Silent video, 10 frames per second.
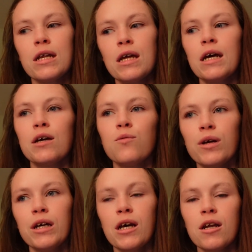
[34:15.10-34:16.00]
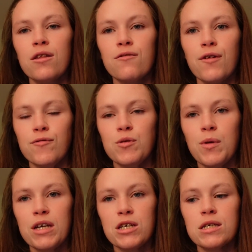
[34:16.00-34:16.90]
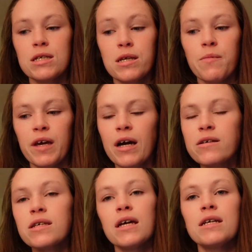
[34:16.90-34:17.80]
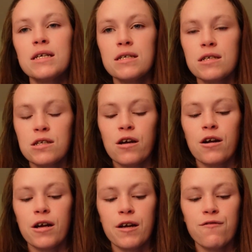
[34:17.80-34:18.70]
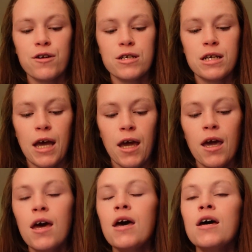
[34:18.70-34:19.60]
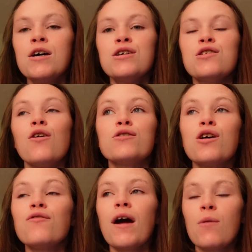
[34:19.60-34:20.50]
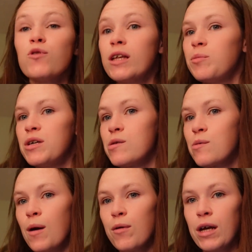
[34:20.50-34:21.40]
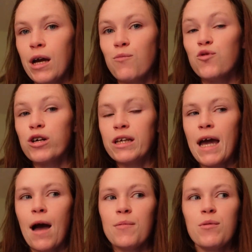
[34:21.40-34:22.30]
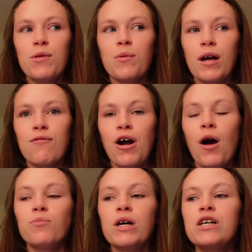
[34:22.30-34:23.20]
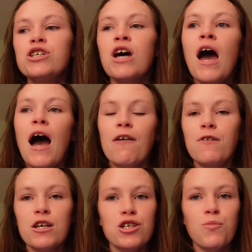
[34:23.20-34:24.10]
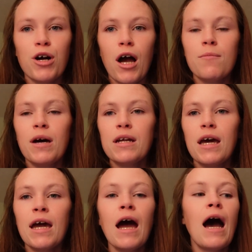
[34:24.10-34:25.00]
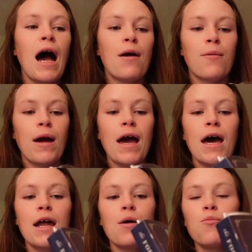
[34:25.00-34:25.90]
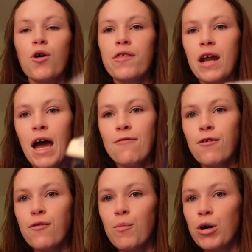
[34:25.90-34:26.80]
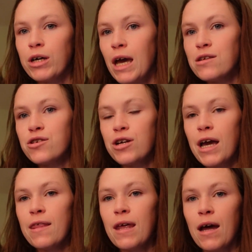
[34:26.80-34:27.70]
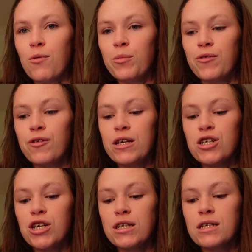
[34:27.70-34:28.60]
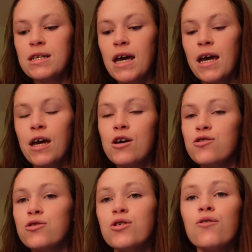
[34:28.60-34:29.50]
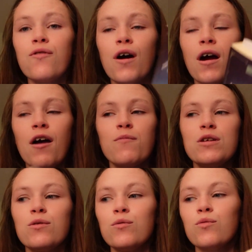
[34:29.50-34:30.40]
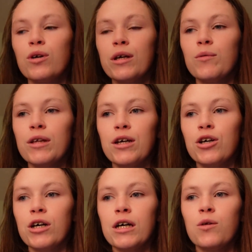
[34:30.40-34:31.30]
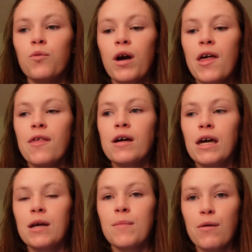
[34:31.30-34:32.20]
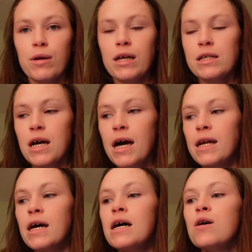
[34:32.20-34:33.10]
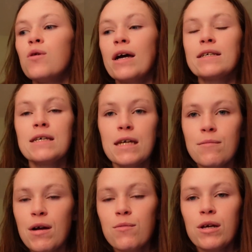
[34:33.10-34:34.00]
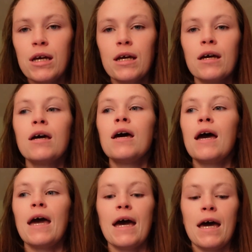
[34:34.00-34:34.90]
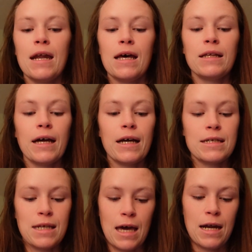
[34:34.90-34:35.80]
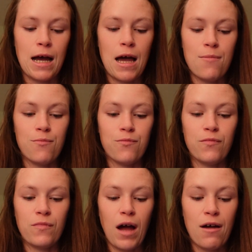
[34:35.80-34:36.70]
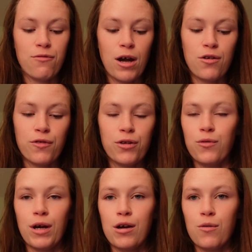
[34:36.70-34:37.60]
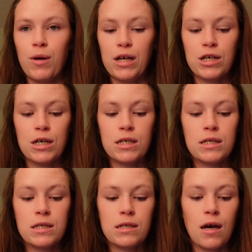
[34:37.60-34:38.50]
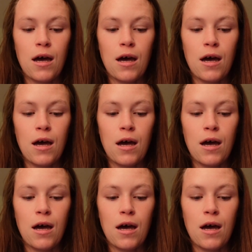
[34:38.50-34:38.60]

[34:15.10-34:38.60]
then I could read another 50 pages and something else, get a decent start on it for today. So far I'm really pleased with my reading. I'm really happy with what I've accomplished. I finished a book on Monday. I read more than half of a book yesterday that I will be finishing today. So far I've been doing really, really good with getting my reading done, exceeding my reading, and like I said, I've read over 300 pages